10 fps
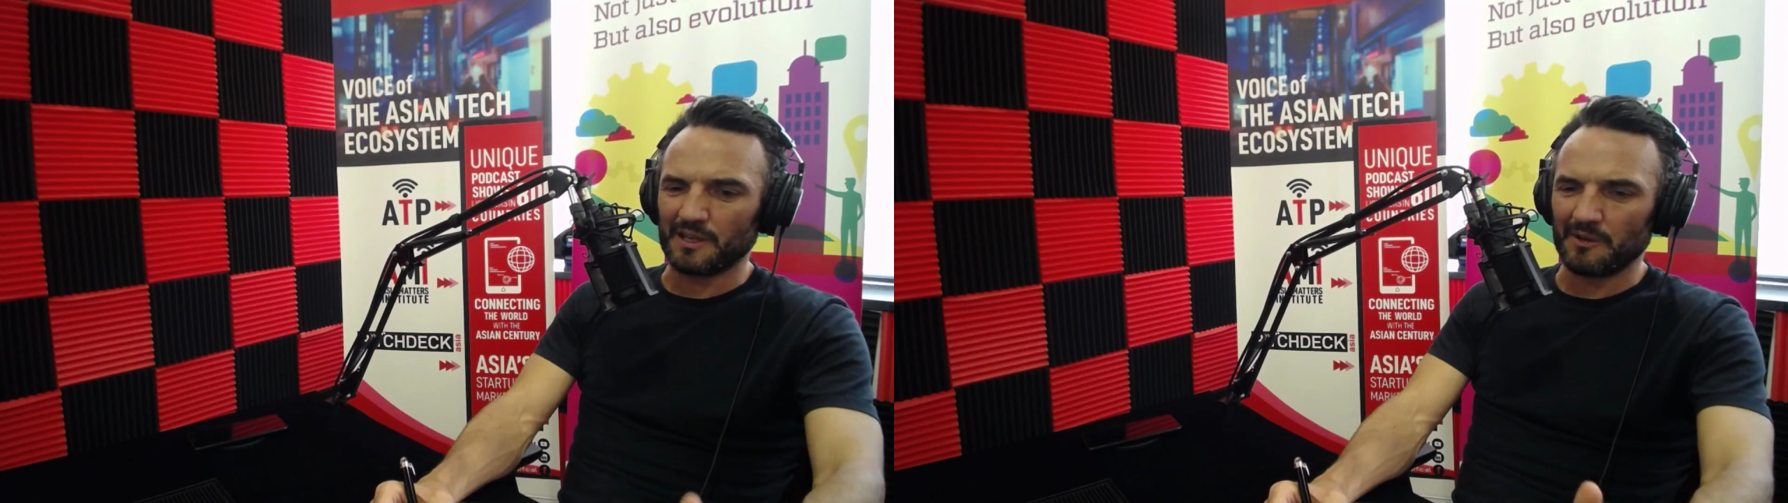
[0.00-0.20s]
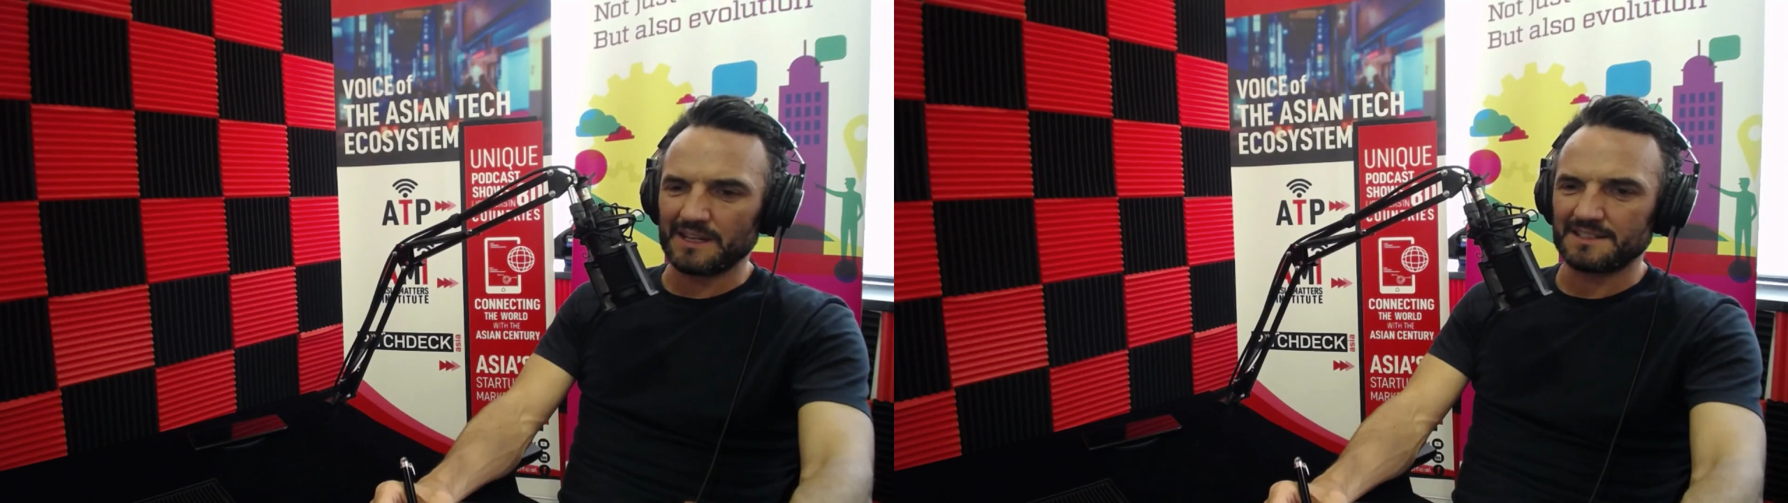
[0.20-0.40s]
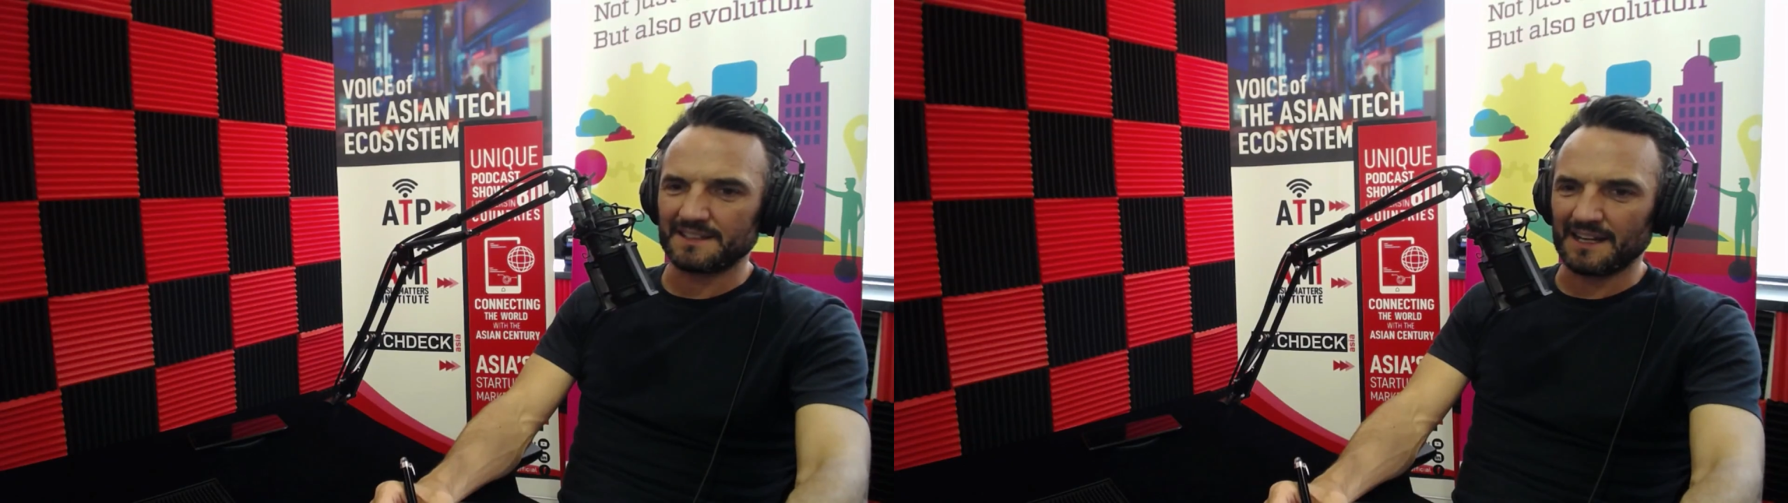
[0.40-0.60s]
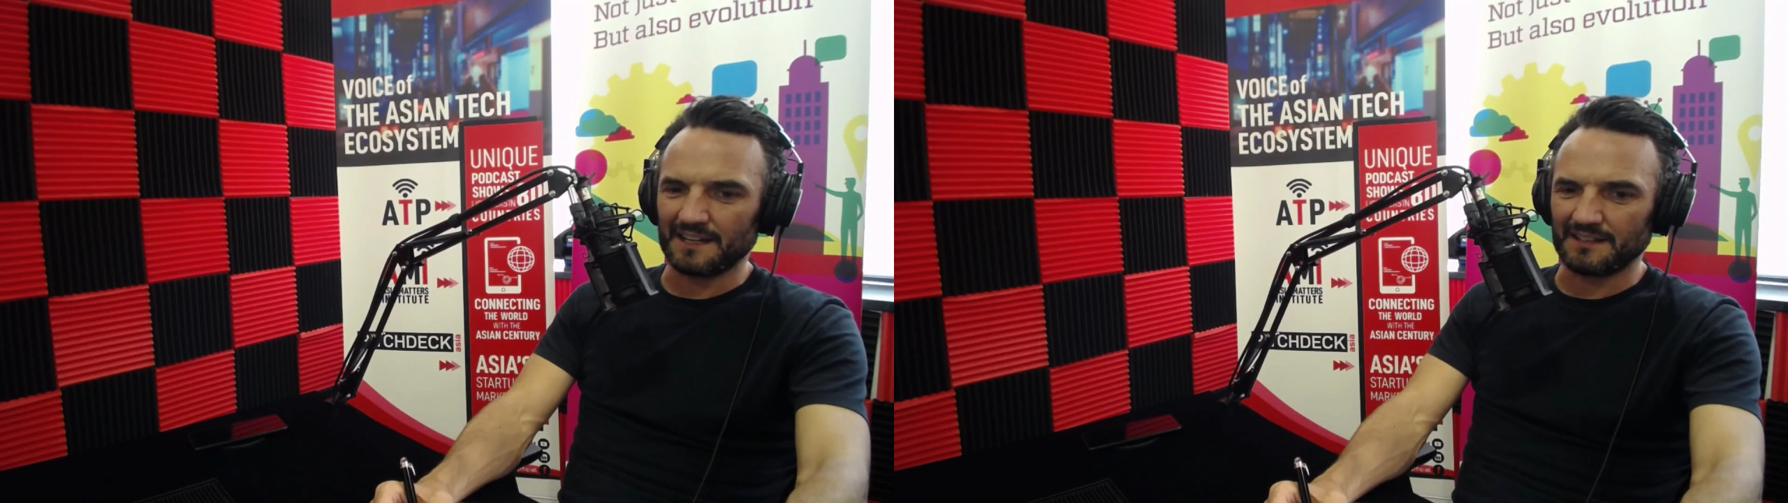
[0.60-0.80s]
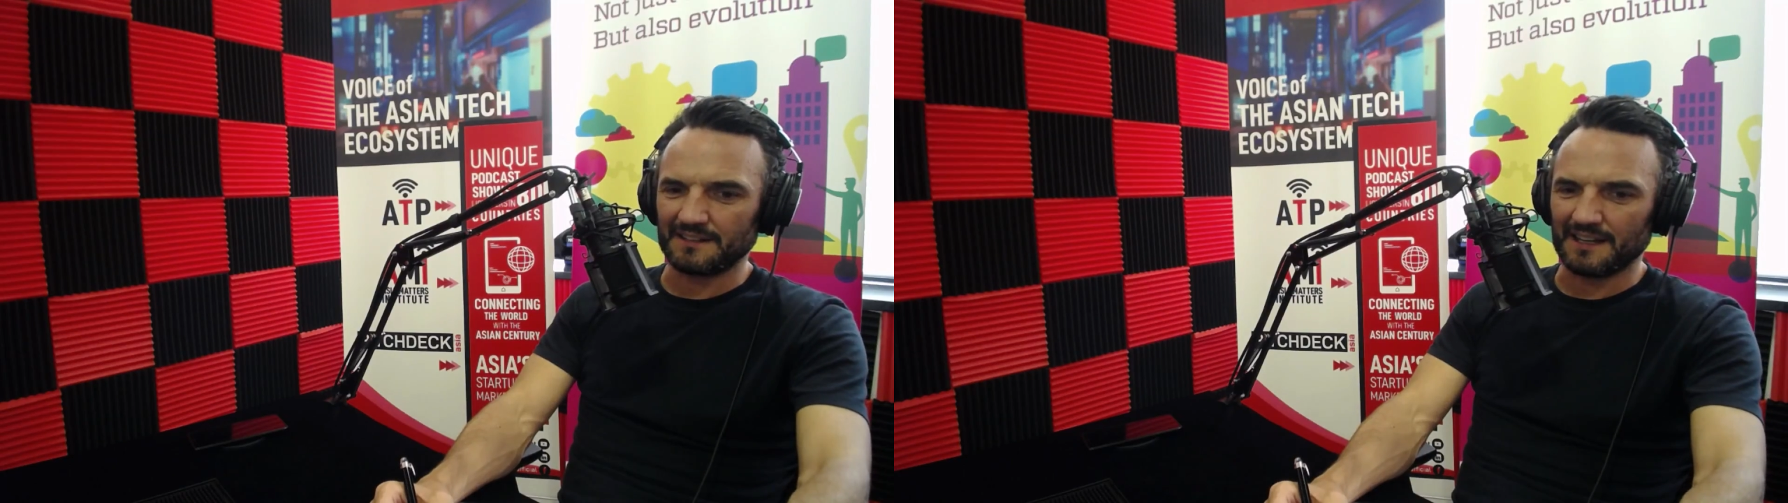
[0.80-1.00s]
going to
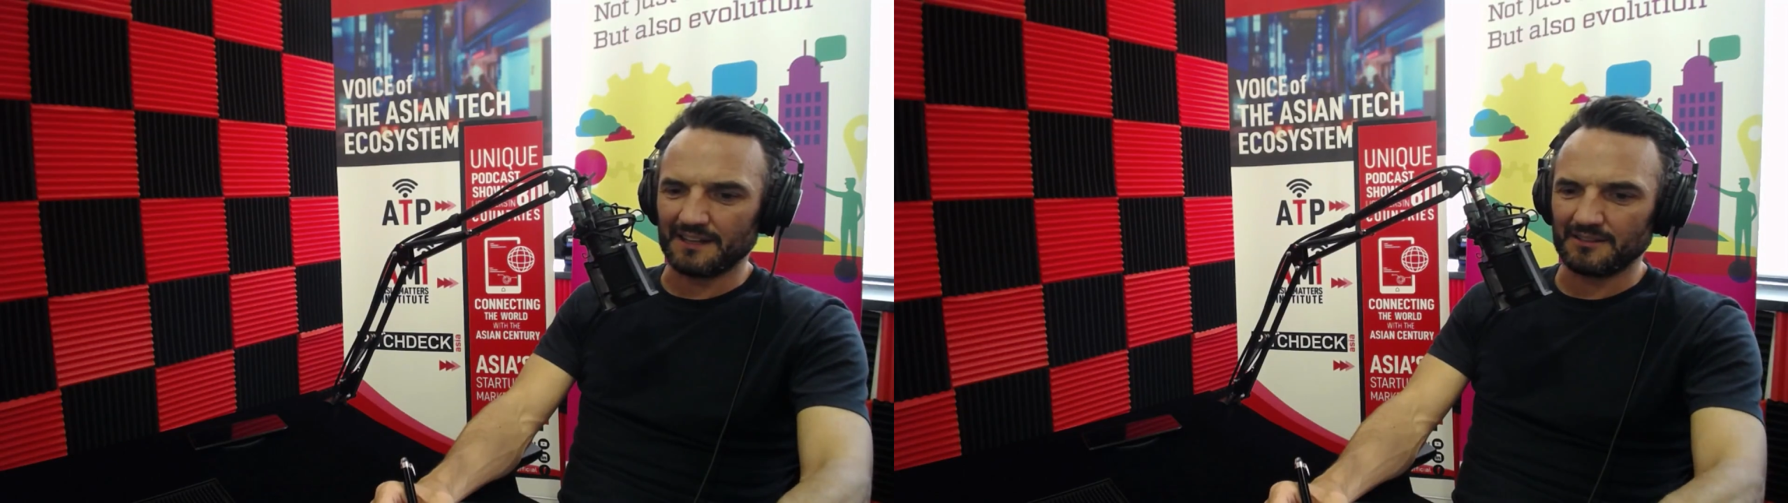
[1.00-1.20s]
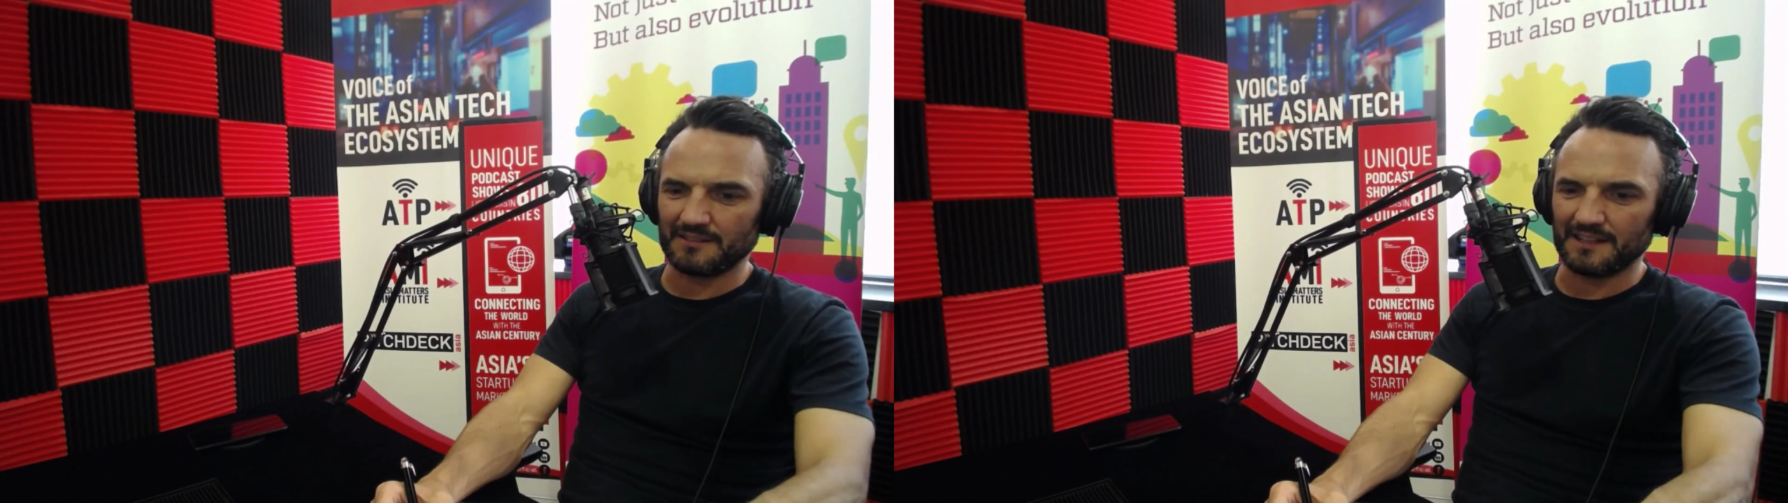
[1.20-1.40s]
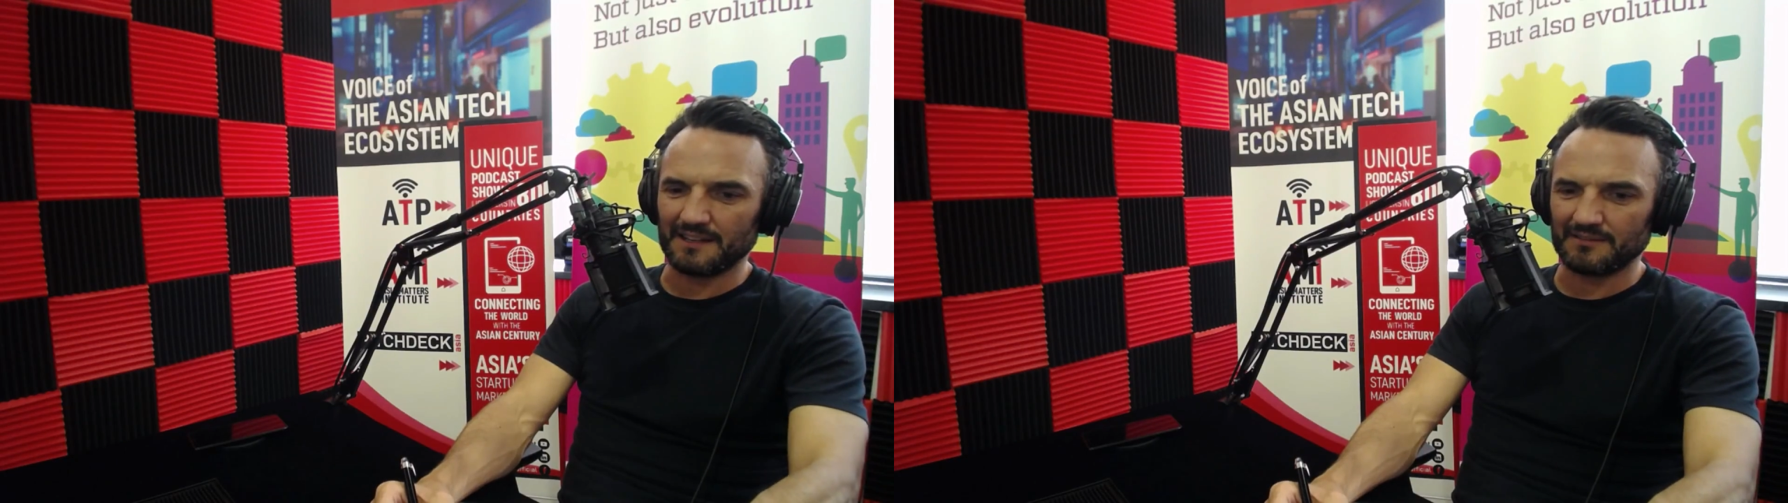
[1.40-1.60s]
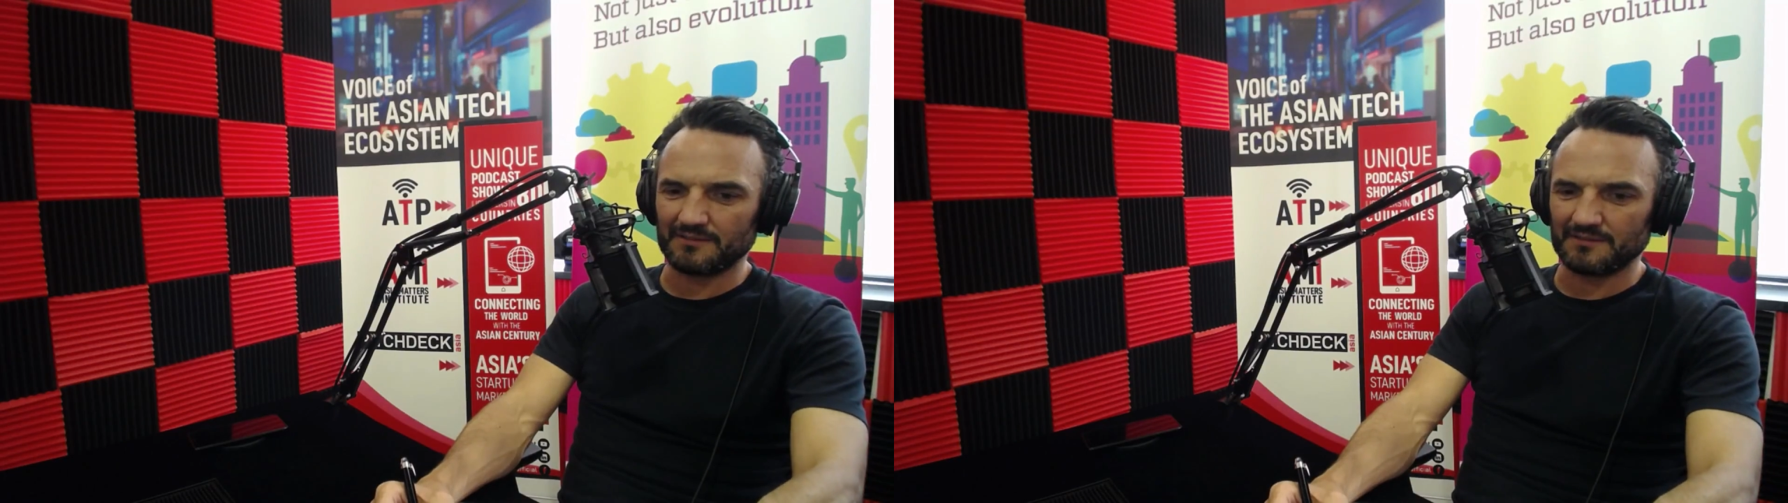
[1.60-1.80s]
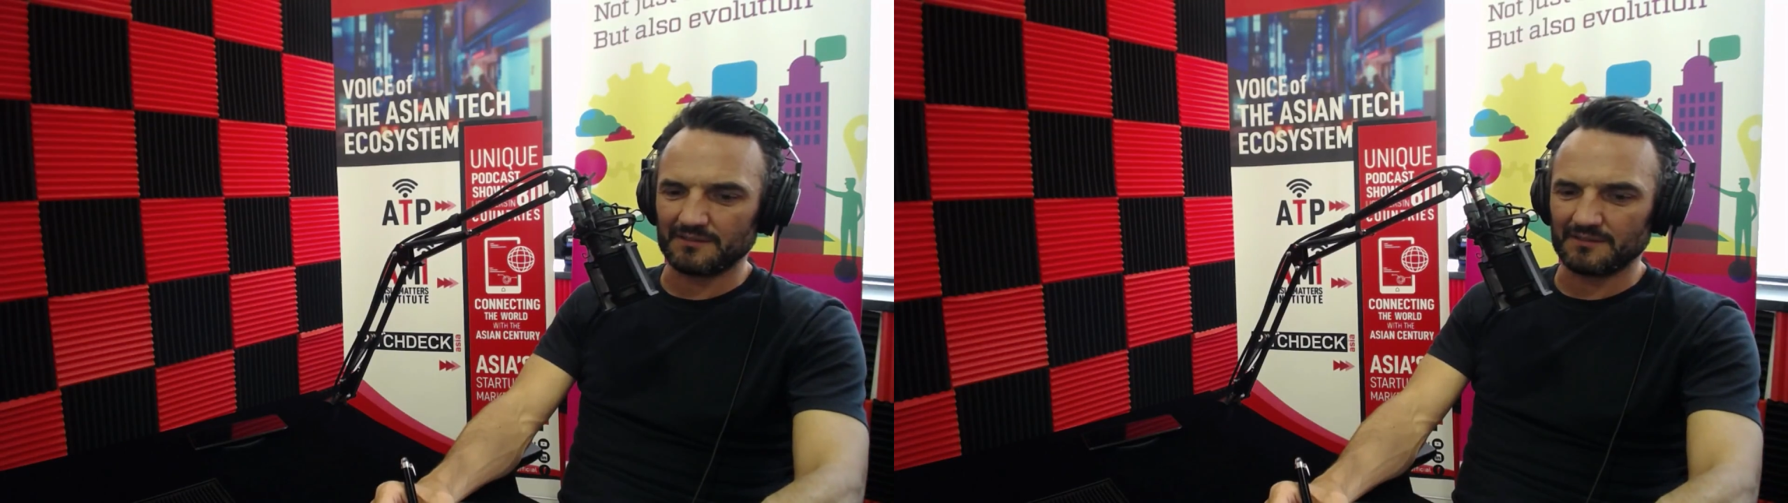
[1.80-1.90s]
that